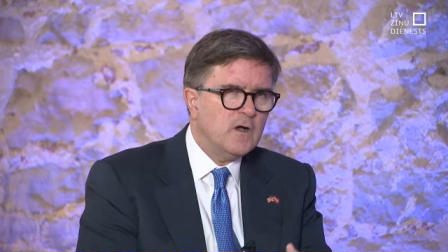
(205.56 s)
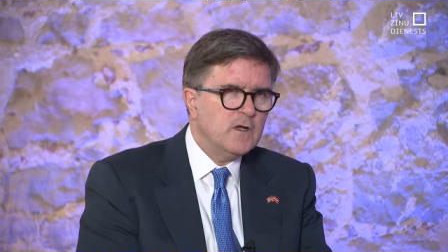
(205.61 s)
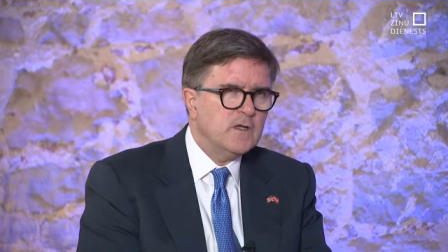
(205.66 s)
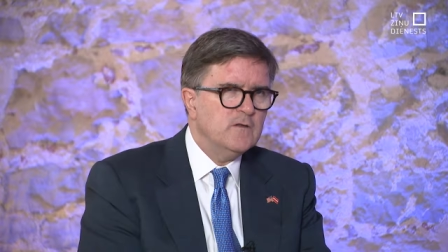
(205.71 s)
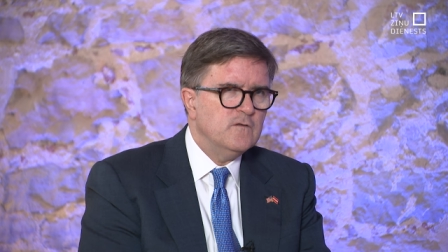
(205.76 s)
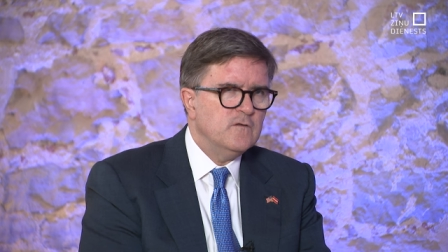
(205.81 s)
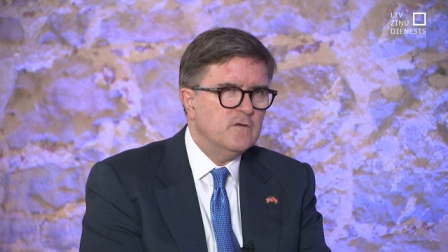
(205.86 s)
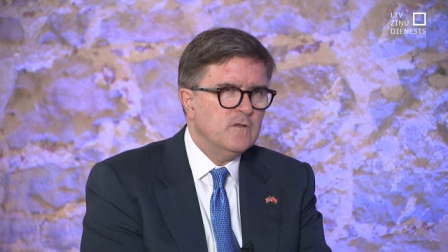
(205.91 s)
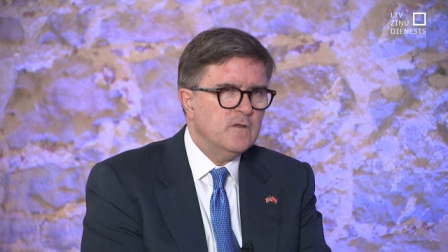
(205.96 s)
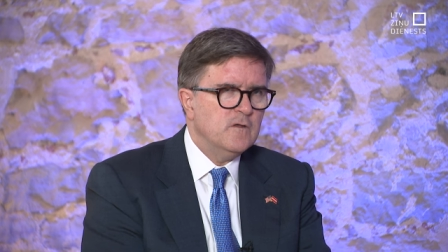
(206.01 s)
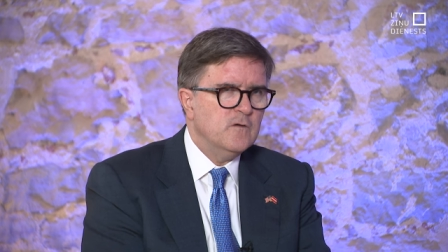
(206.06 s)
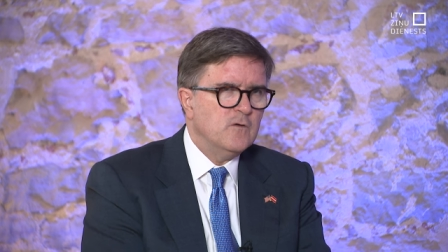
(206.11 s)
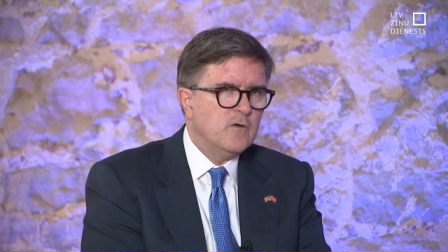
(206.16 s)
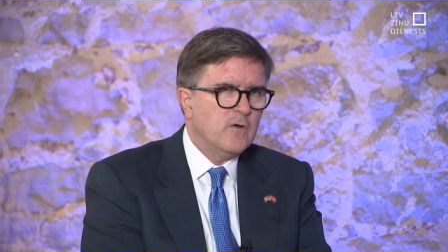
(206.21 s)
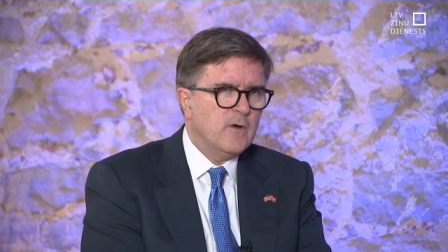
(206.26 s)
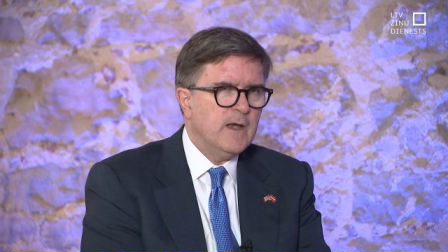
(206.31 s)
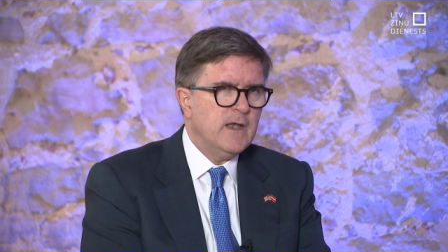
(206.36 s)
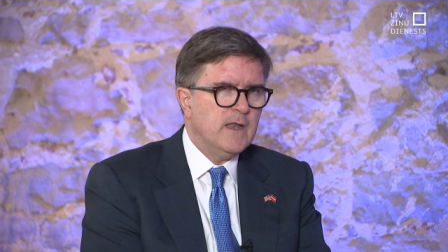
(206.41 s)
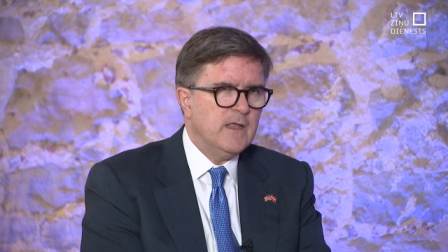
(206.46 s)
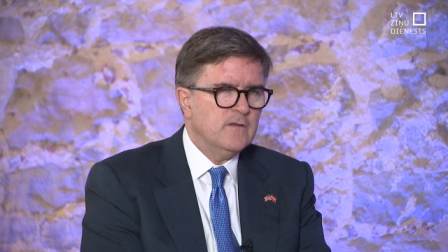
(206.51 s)
talking to the
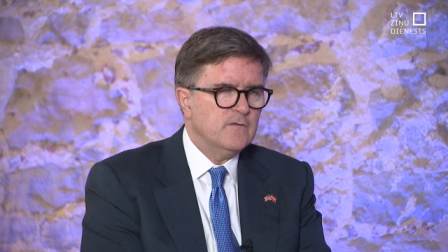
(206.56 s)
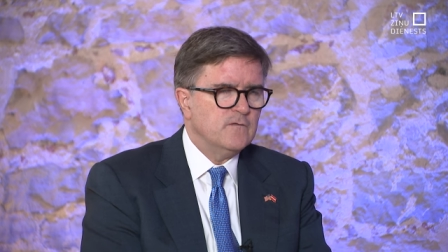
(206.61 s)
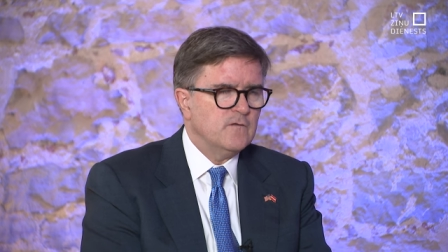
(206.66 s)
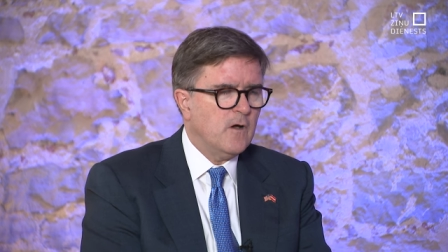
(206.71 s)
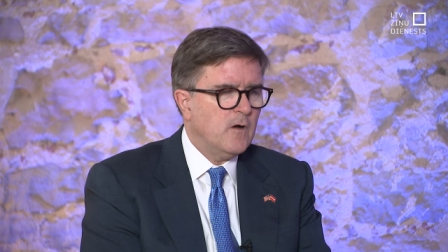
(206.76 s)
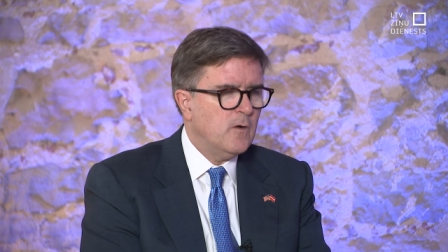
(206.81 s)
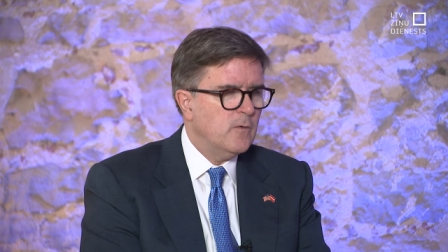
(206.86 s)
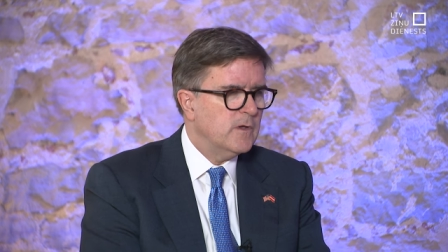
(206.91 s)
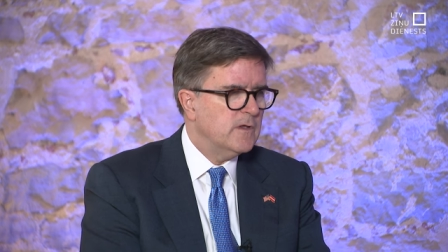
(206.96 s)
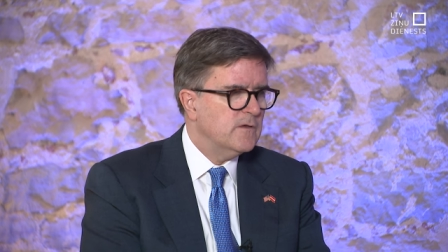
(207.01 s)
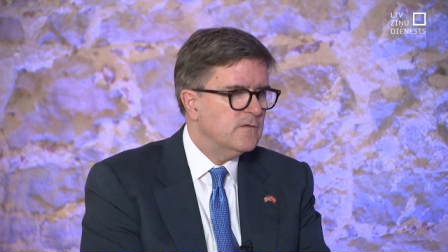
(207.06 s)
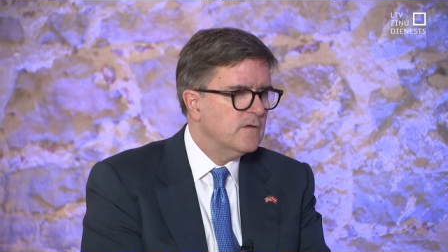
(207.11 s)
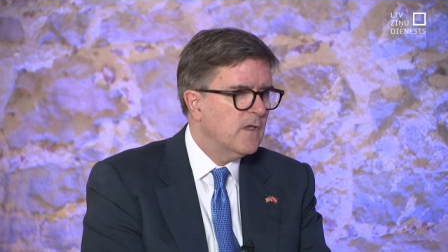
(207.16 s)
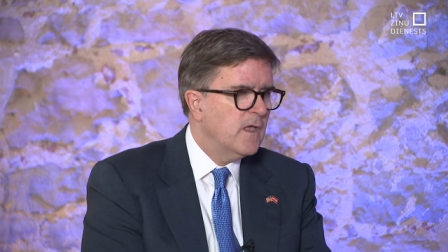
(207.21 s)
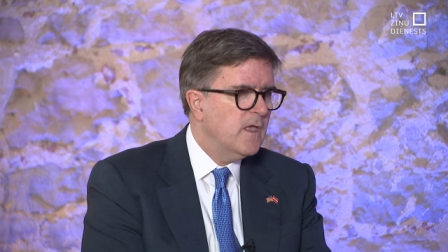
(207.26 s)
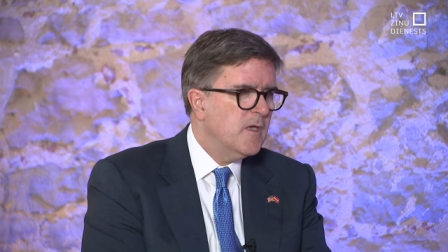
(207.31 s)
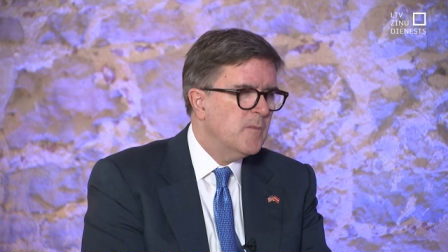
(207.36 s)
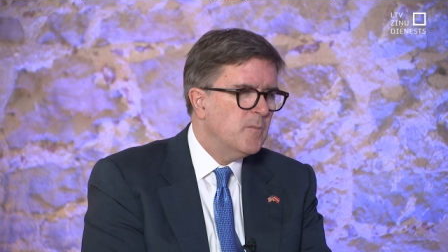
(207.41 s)
Ukrainians always,